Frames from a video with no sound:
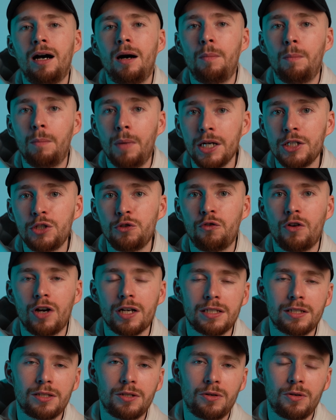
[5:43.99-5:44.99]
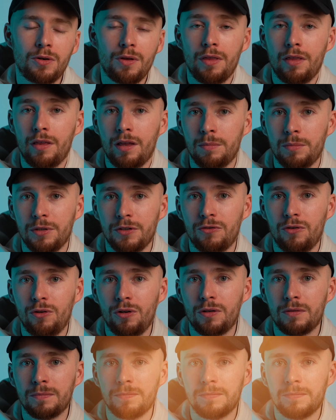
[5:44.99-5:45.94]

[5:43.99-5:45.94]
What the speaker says: much faster than before.